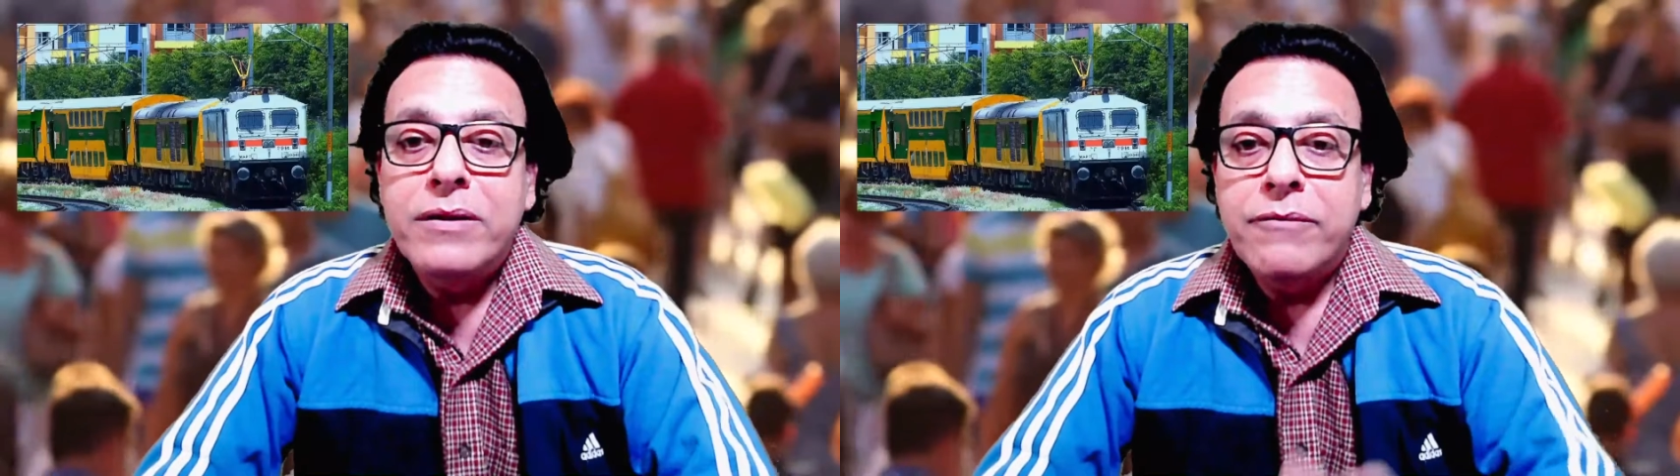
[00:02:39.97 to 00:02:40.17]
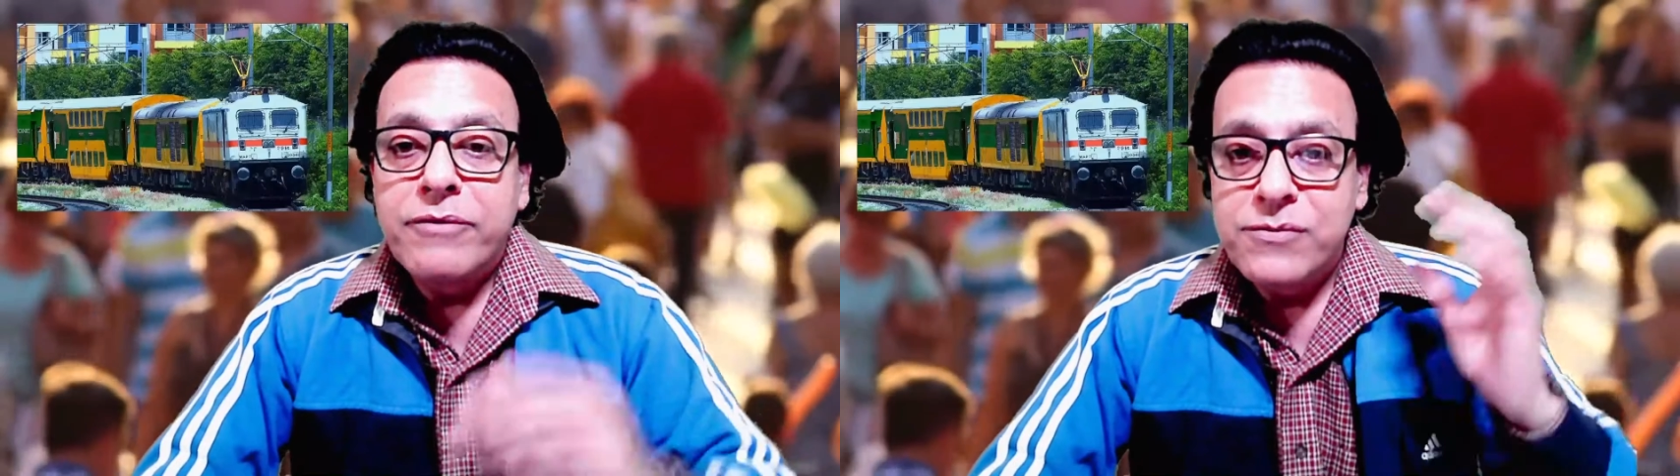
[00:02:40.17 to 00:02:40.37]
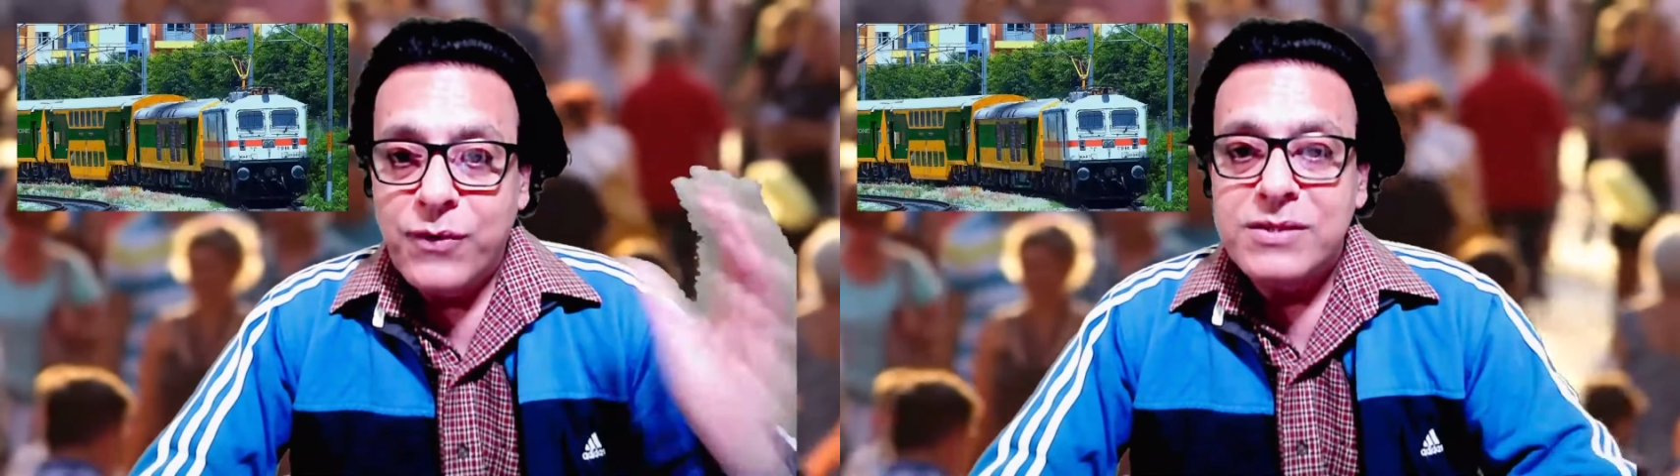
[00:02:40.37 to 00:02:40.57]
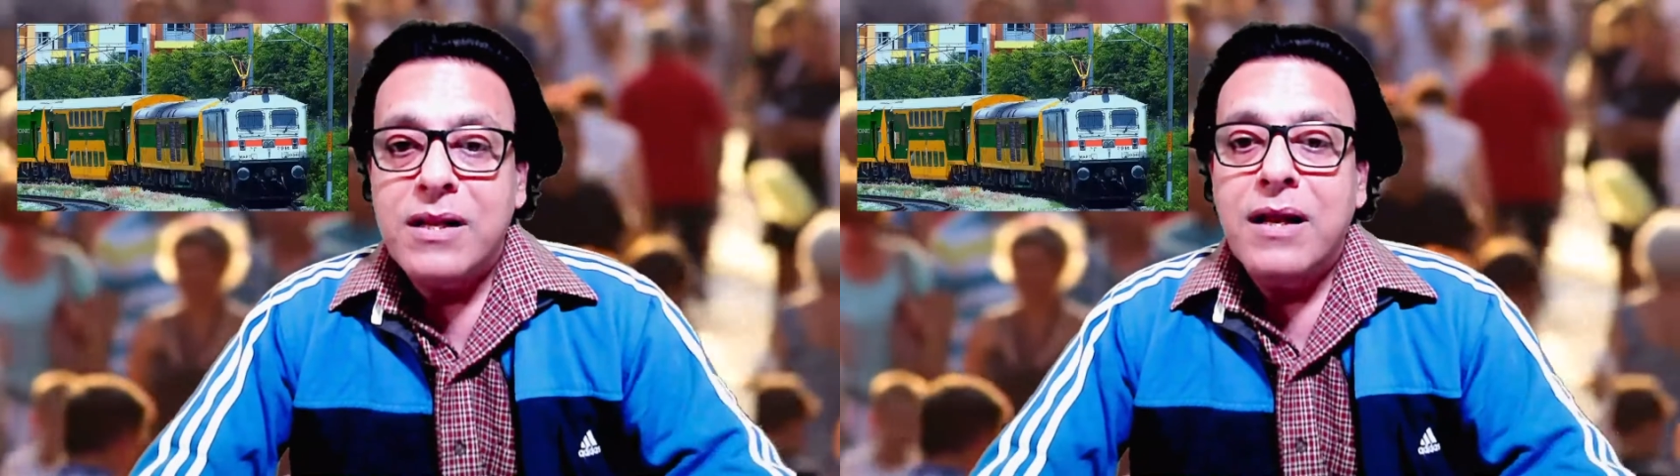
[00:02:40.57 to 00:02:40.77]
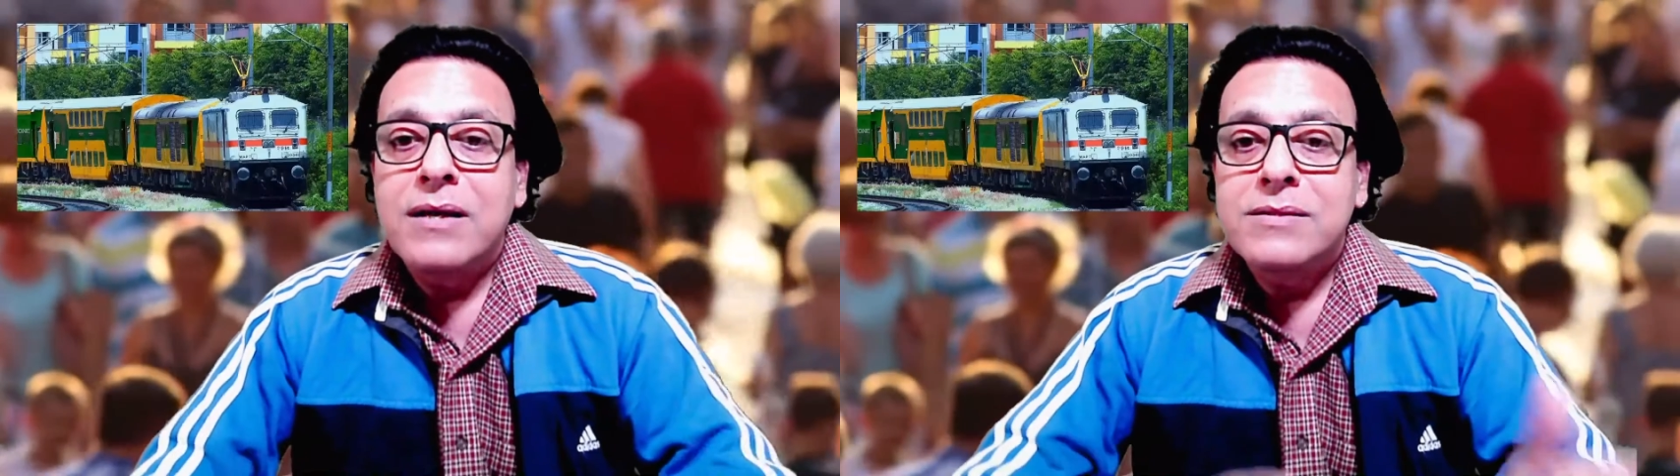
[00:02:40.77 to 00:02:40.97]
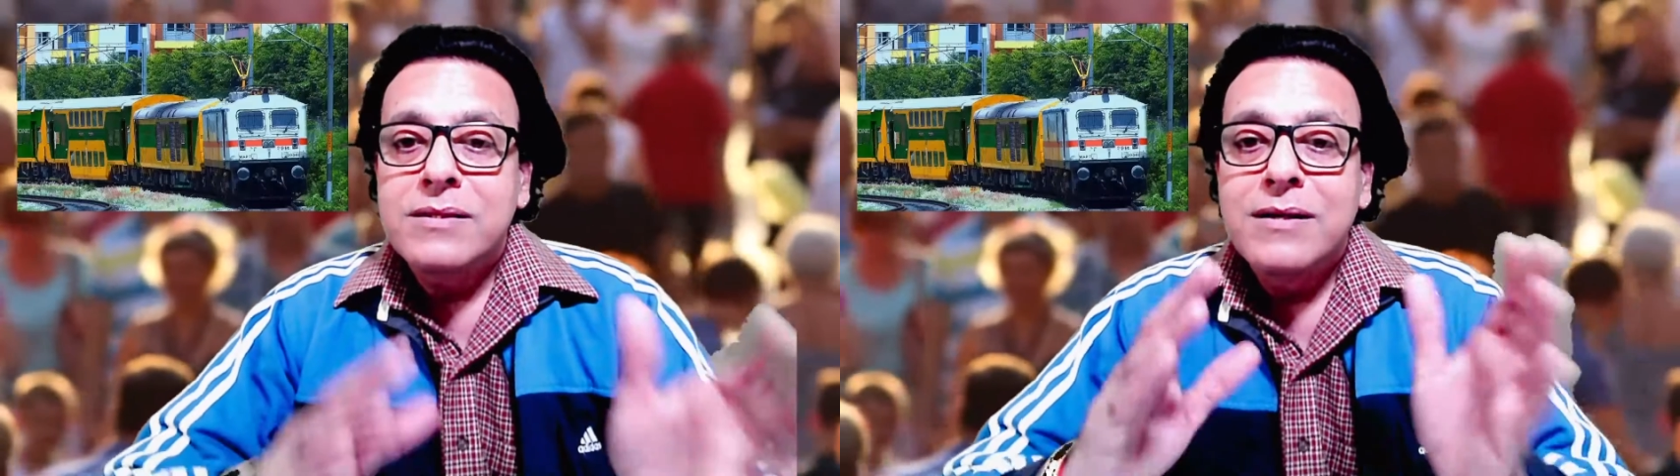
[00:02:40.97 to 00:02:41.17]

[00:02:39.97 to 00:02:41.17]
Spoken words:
there was first class,